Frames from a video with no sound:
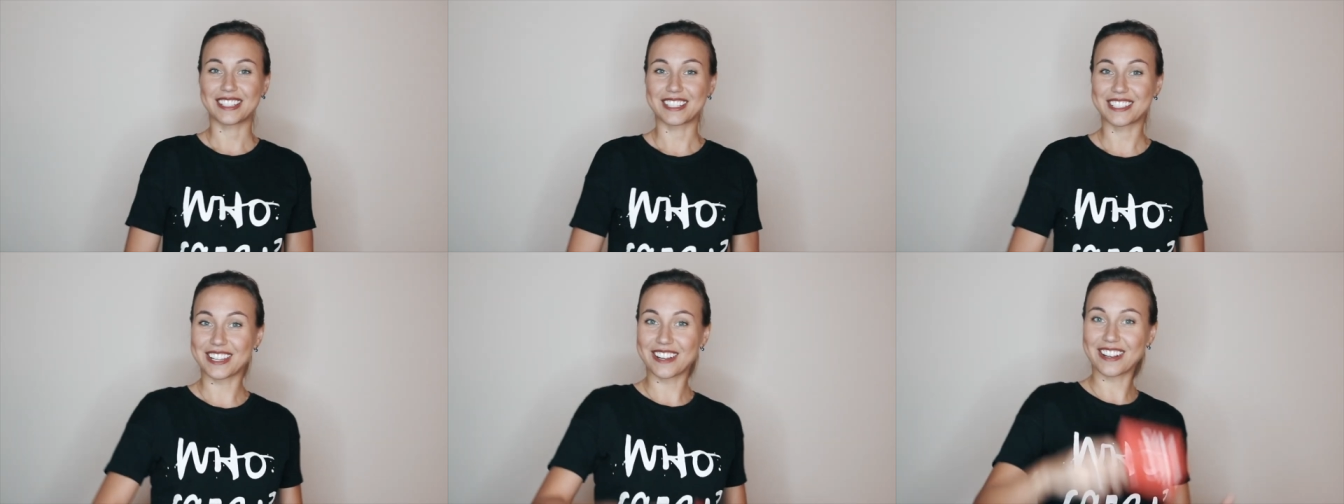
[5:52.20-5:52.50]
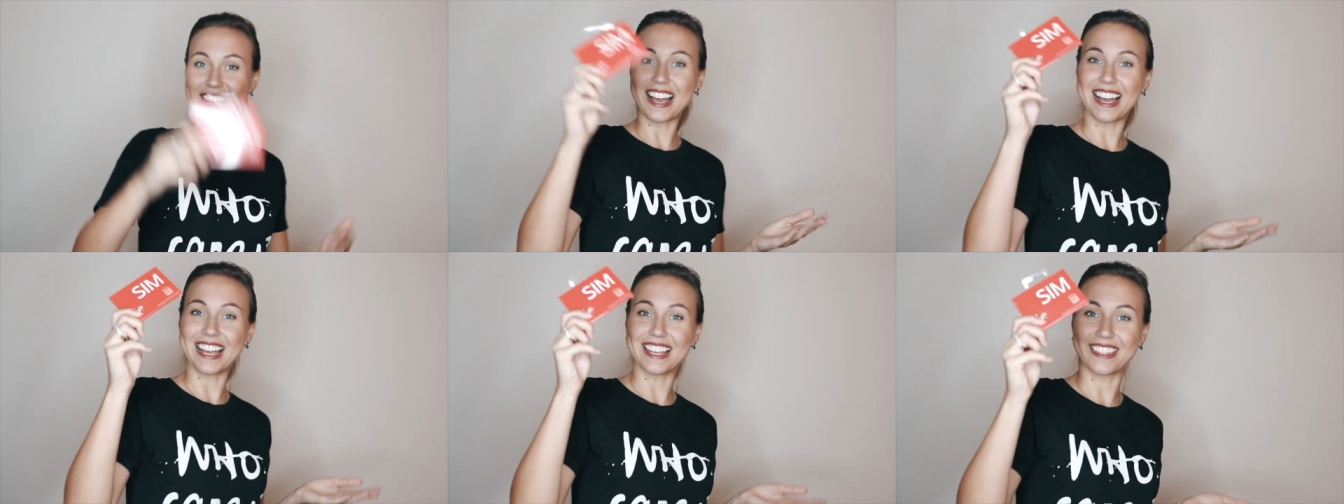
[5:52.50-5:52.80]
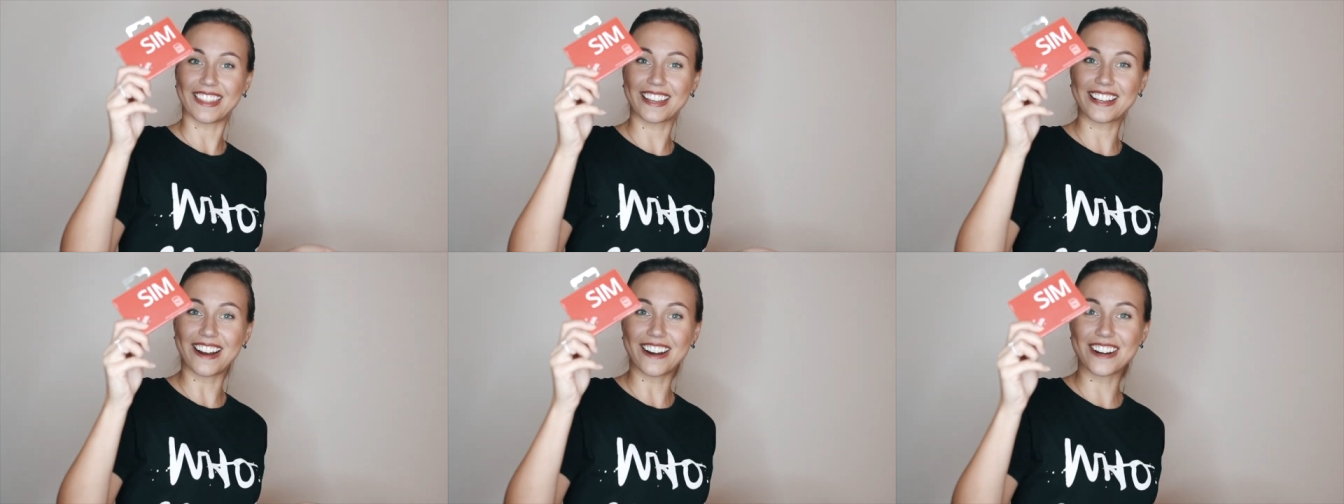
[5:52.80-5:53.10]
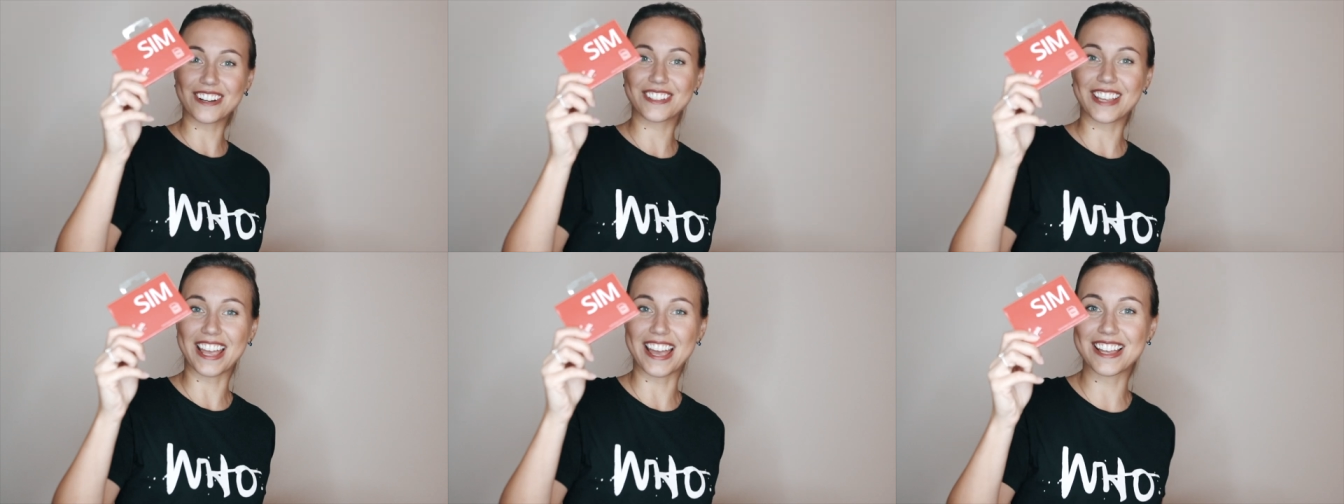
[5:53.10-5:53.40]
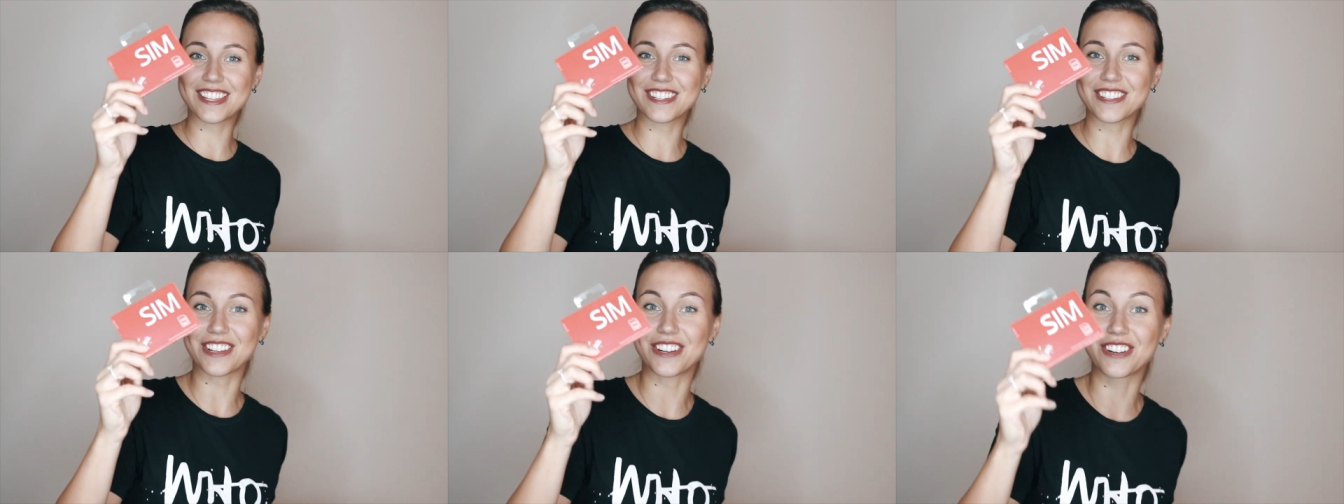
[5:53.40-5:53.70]
So guys, the card
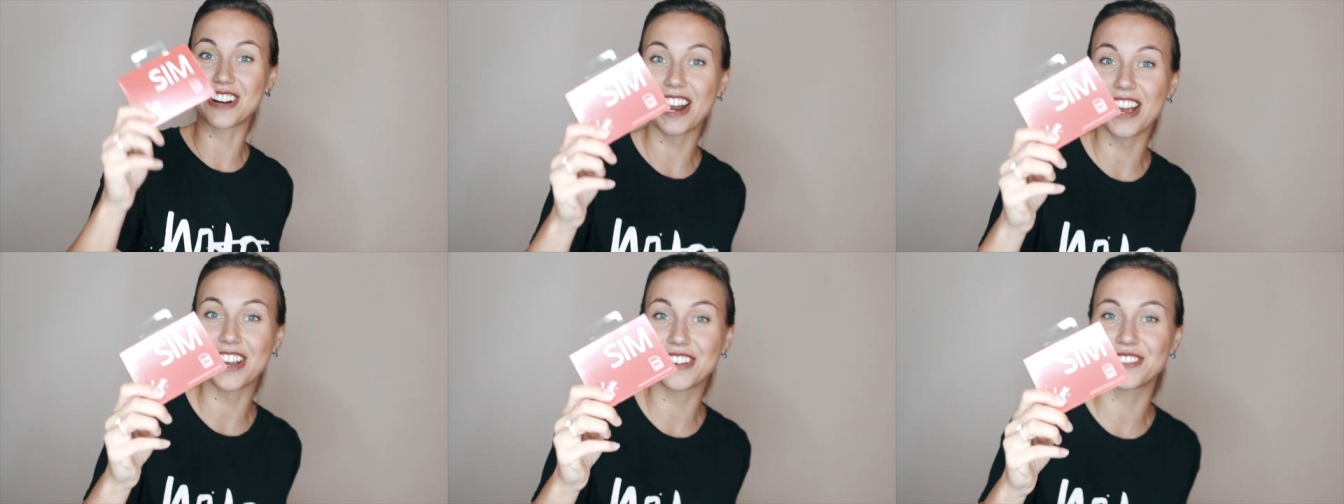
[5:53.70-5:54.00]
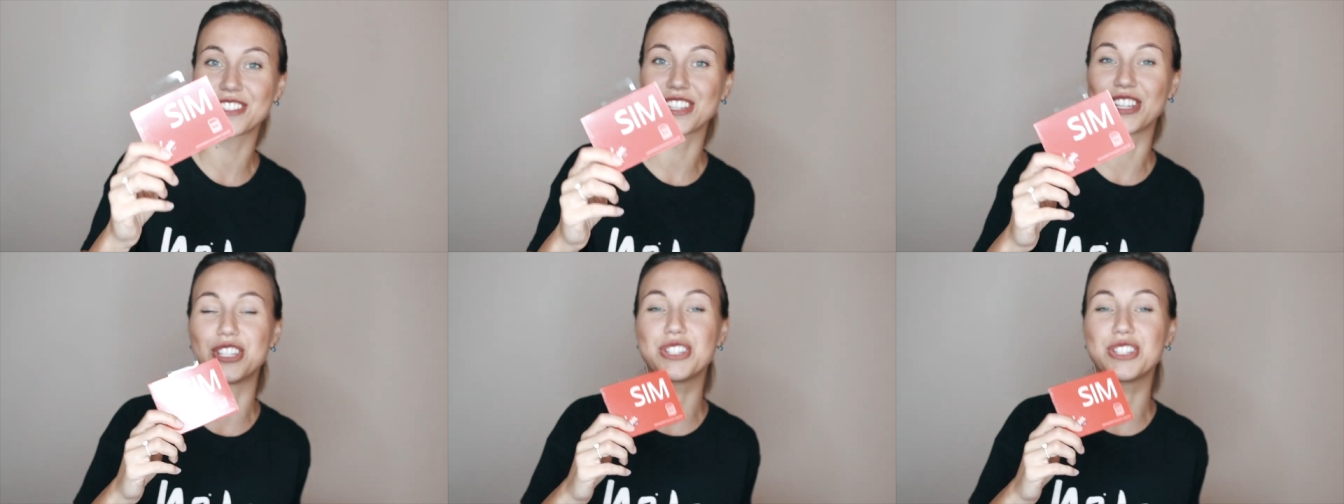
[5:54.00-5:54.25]
has arrived.